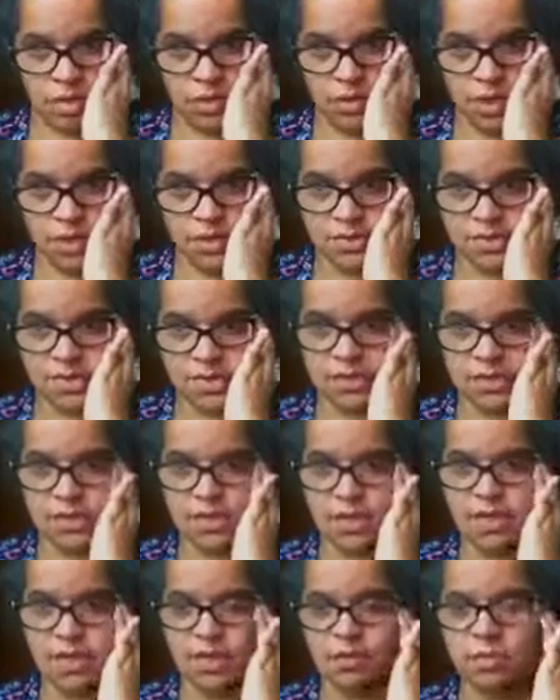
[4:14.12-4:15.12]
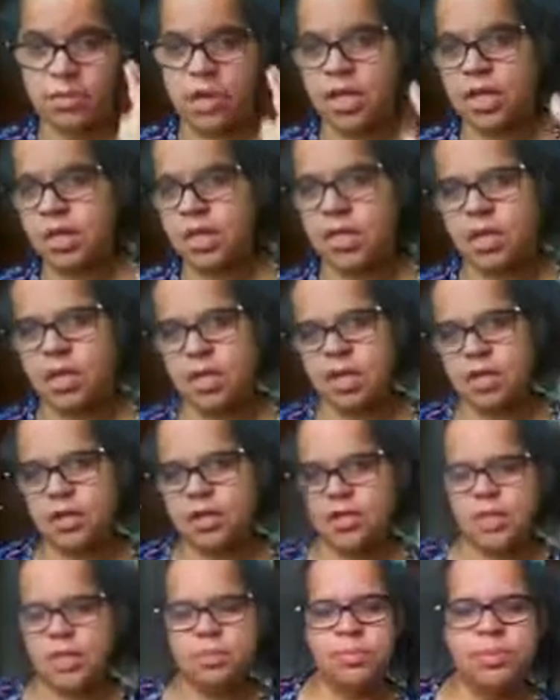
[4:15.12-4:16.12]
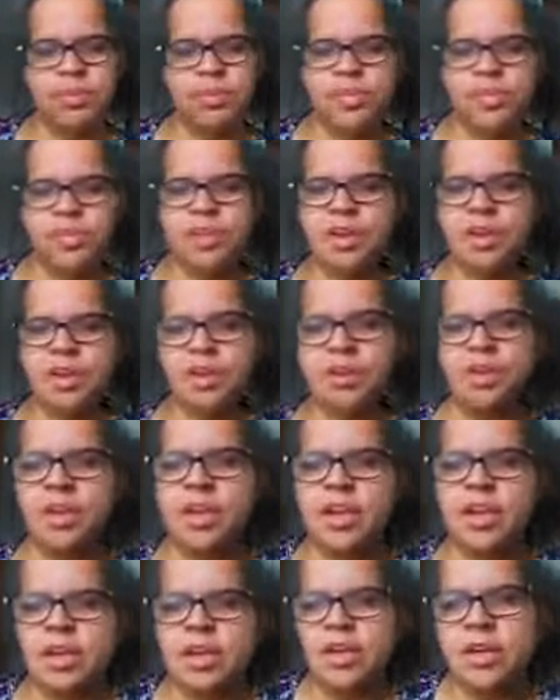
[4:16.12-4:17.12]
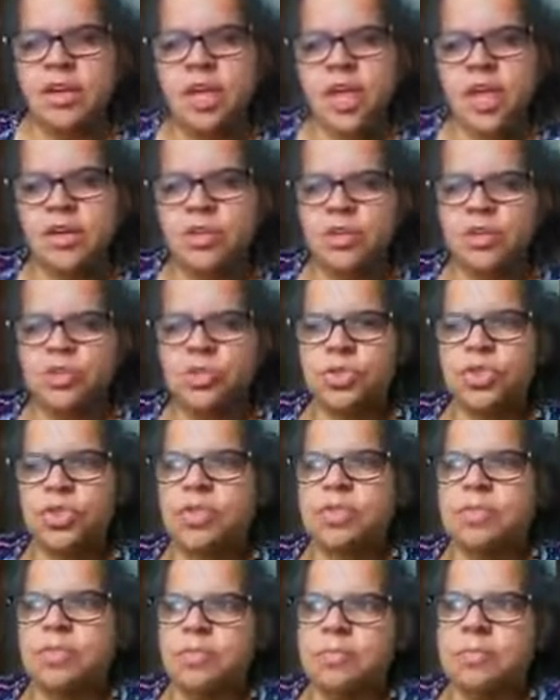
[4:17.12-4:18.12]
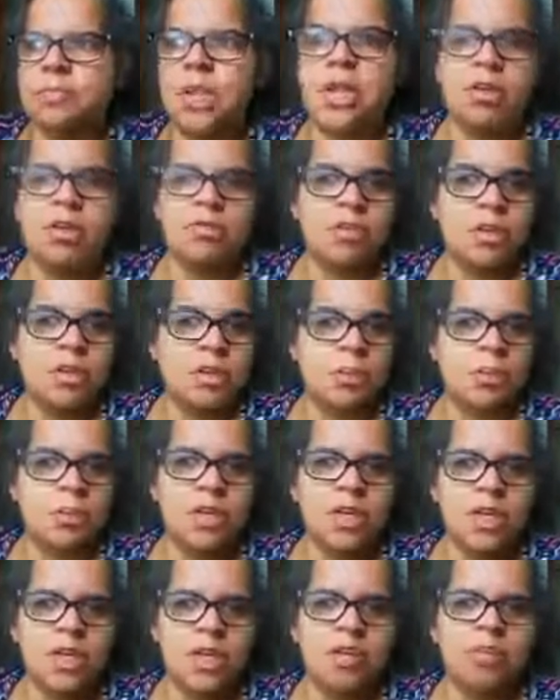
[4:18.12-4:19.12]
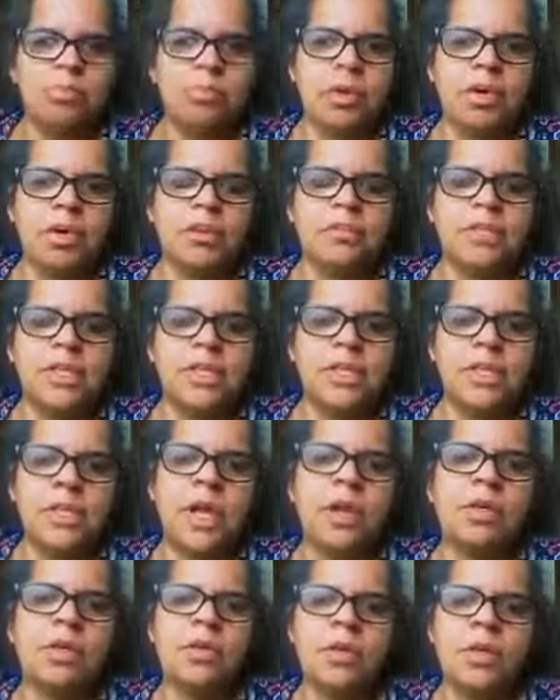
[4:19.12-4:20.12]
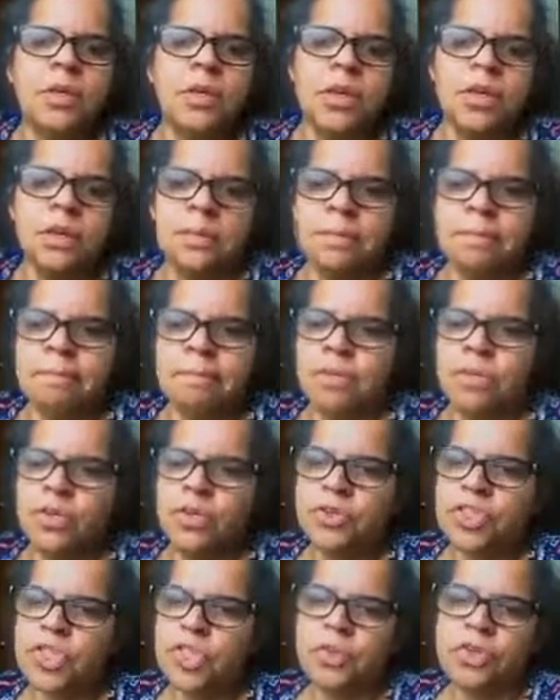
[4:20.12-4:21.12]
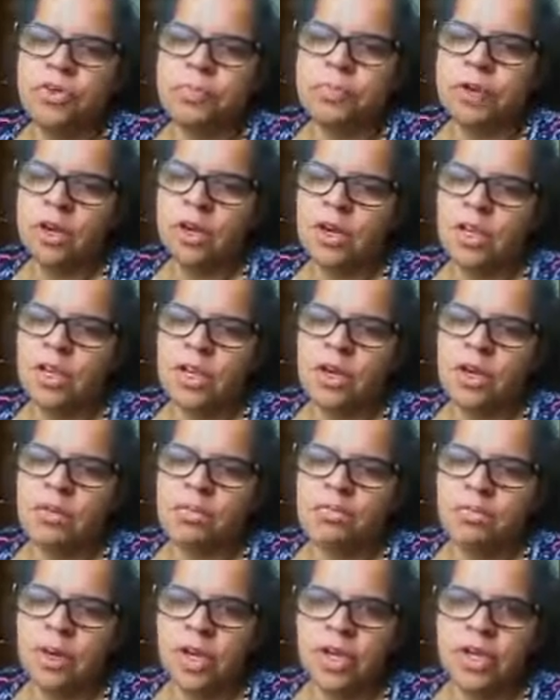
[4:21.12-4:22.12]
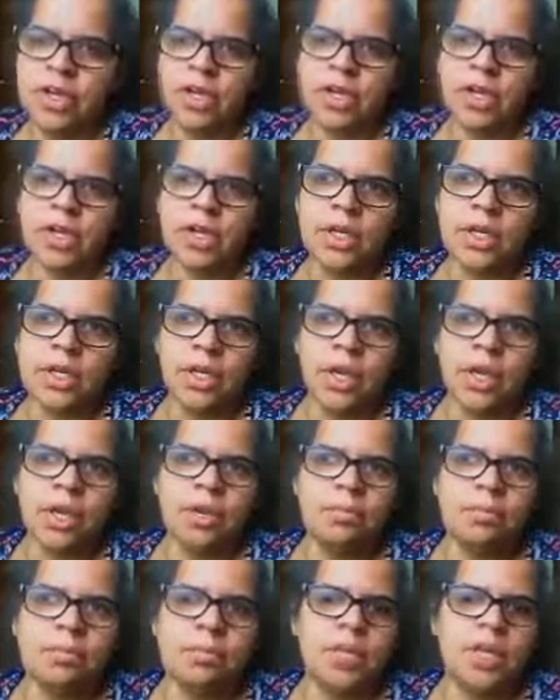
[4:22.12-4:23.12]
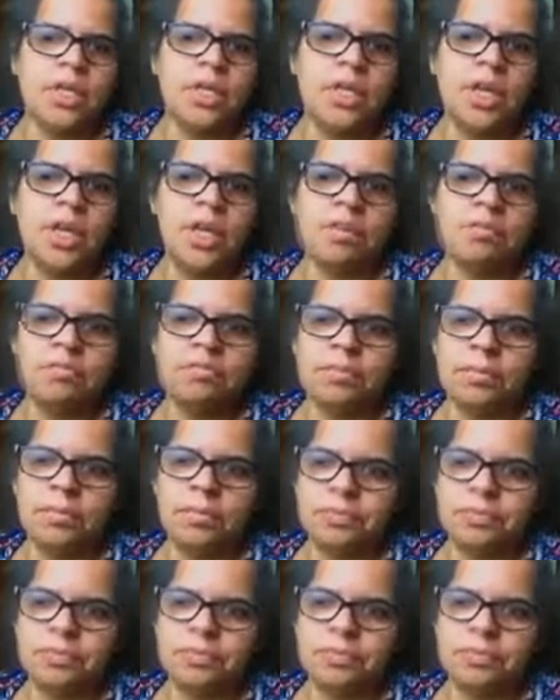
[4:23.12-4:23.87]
Okay, so that's it. My ebook is now created, the actual meat of it, the PDF part of it. Now, usually when you're marketing a PDF,